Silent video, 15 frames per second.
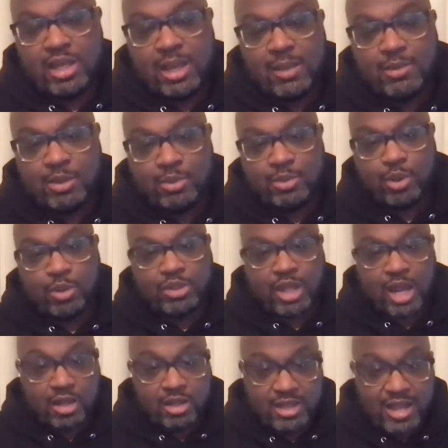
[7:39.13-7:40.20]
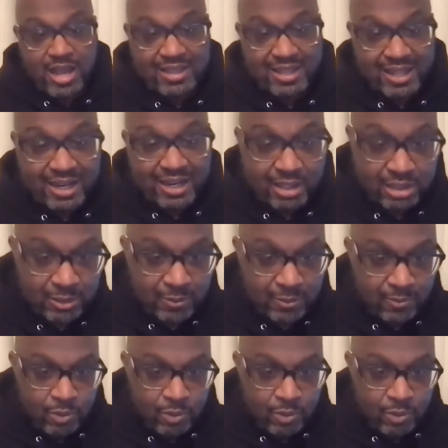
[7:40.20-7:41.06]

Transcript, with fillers: the name to Pro Scholars Athletics.